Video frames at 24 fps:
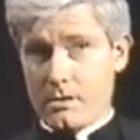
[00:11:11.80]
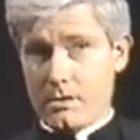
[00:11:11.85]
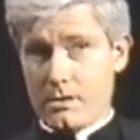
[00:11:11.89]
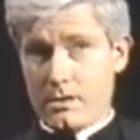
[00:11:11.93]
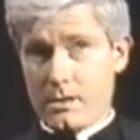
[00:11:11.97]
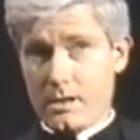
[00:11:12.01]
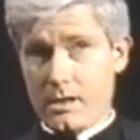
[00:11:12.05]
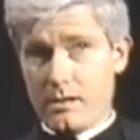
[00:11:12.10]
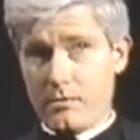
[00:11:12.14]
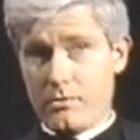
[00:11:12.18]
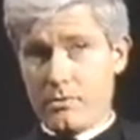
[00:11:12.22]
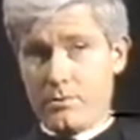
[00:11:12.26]

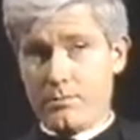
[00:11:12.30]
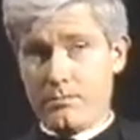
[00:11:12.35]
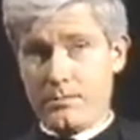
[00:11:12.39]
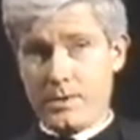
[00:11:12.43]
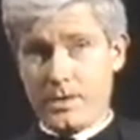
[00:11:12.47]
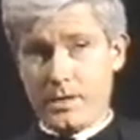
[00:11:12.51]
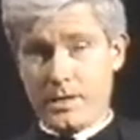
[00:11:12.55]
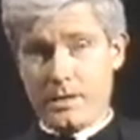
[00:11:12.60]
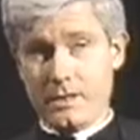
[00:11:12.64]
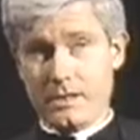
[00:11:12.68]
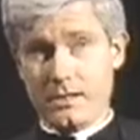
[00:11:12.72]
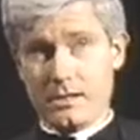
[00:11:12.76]
They would
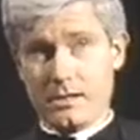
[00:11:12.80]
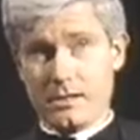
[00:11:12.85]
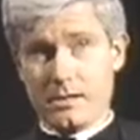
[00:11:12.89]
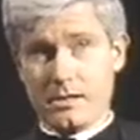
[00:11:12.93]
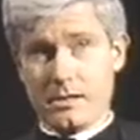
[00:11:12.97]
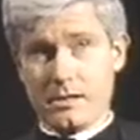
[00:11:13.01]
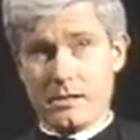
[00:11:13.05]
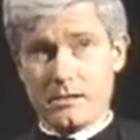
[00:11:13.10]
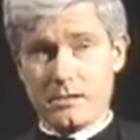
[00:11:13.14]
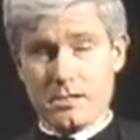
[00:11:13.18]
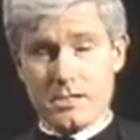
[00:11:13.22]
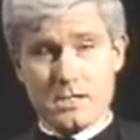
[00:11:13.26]
be
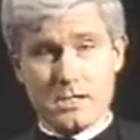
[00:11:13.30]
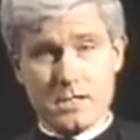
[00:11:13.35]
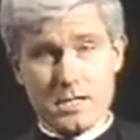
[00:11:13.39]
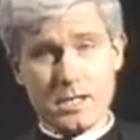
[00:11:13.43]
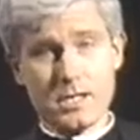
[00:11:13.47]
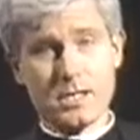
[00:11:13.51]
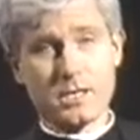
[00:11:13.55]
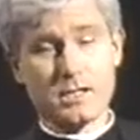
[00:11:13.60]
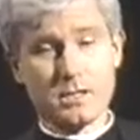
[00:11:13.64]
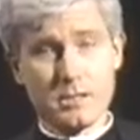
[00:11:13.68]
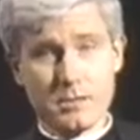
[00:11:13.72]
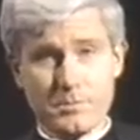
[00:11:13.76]
either
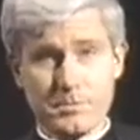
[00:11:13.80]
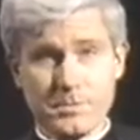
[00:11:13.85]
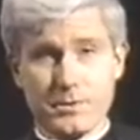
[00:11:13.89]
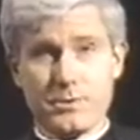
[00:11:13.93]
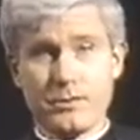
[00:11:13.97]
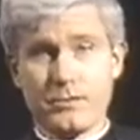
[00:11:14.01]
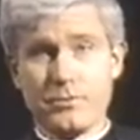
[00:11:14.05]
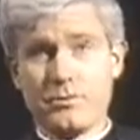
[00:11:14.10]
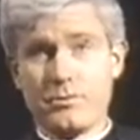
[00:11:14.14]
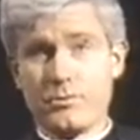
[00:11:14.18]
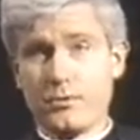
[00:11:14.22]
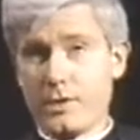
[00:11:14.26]
sitting in the
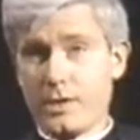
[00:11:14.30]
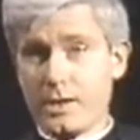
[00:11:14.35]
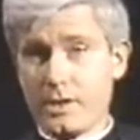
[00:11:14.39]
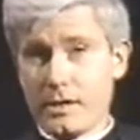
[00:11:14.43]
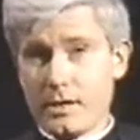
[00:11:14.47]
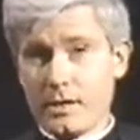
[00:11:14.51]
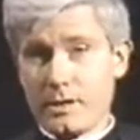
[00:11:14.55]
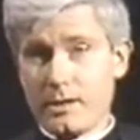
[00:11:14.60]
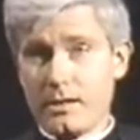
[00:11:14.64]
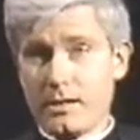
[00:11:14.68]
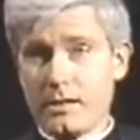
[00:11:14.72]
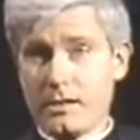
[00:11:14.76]
pew
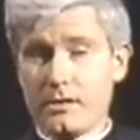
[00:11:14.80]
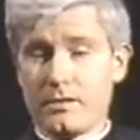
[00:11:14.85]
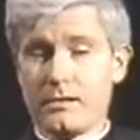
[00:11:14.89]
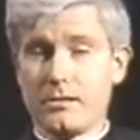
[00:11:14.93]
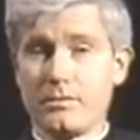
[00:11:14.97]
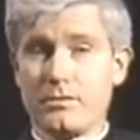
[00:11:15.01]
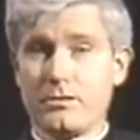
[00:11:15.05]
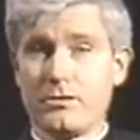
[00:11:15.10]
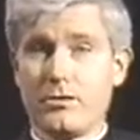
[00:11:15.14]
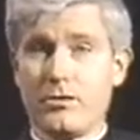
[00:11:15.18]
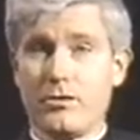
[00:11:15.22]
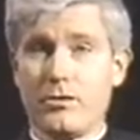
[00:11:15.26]
reading
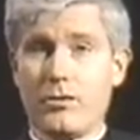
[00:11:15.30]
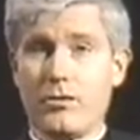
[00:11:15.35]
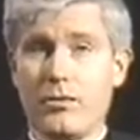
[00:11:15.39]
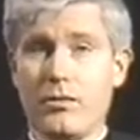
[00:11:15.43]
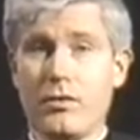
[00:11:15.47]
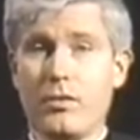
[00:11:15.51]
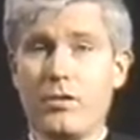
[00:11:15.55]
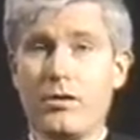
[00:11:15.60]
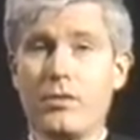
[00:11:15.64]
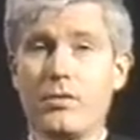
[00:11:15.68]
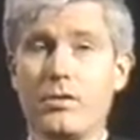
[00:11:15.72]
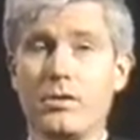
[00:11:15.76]

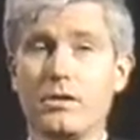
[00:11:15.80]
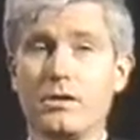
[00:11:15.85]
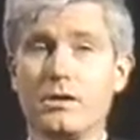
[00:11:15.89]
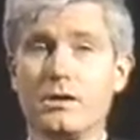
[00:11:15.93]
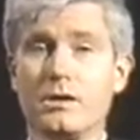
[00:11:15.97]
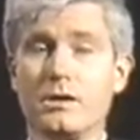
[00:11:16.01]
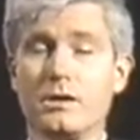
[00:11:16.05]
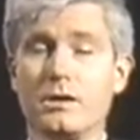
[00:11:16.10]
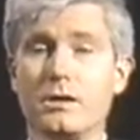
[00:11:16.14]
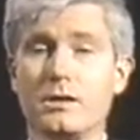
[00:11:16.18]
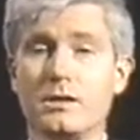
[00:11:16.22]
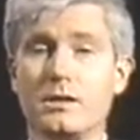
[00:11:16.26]

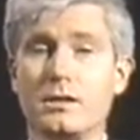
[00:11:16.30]
or